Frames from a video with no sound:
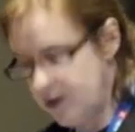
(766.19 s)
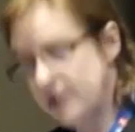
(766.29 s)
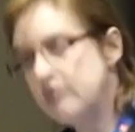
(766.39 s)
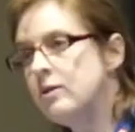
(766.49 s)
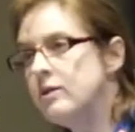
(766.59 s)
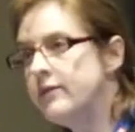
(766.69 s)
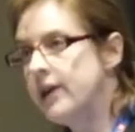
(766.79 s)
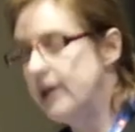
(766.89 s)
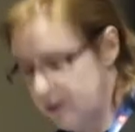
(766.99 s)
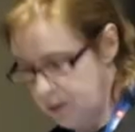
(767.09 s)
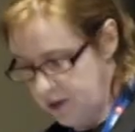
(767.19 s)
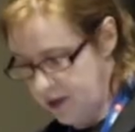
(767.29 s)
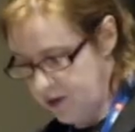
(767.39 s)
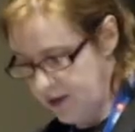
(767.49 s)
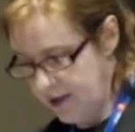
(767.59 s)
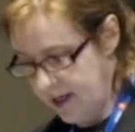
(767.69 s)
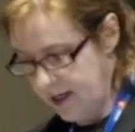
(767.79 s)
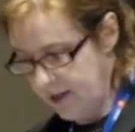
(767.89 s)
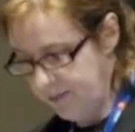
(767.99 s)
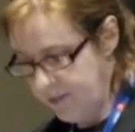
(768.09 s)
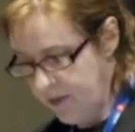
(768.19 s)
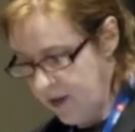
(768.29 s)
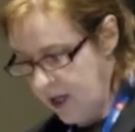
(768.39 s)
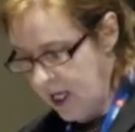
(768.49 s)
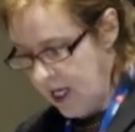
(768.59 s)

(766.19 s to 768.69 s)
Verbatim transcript: managing all of our exploration data,